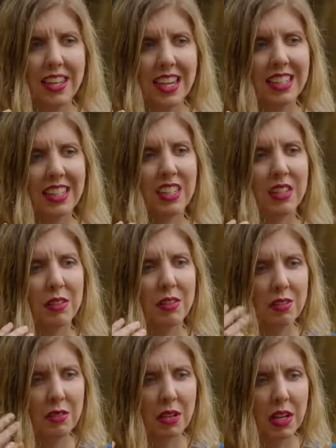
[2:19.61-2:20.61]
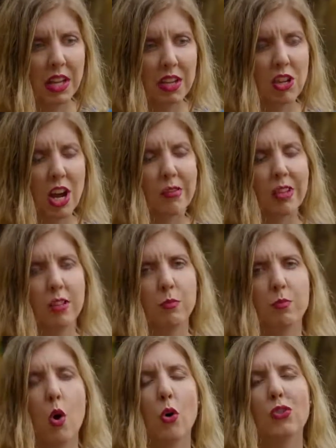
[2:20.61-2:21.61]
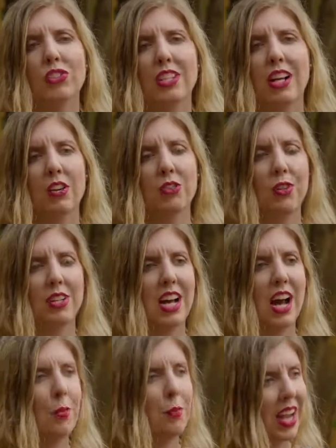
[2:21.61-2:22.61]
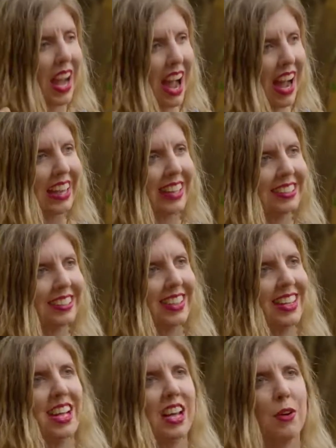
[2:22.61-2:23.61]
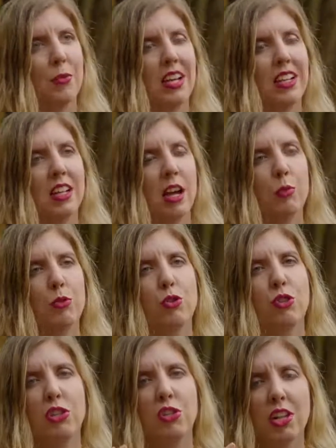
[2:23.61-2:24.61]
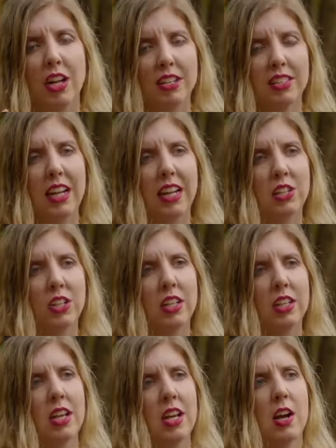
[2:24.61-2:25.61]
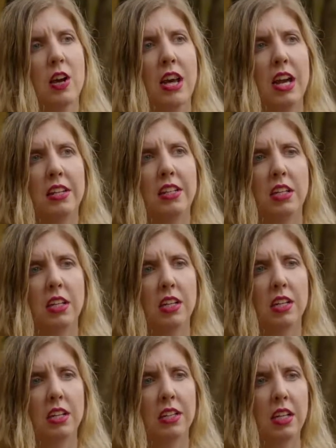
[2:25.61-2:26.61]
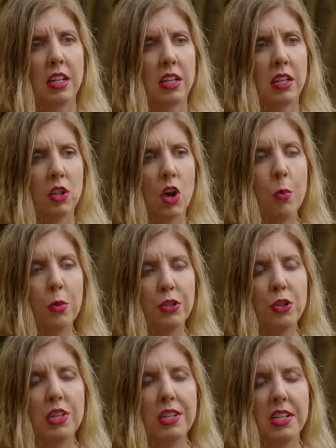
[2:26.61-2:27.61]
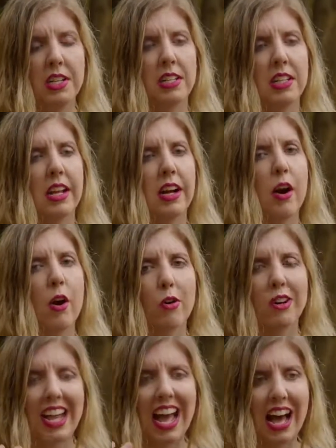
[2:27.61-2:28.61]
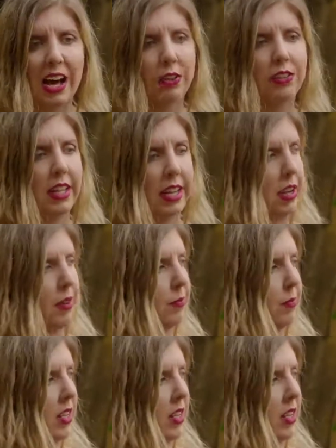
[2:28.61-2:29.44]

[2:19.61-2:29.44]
think in general most countries are behind when it comes to digitalization and the opportunities that are already out there.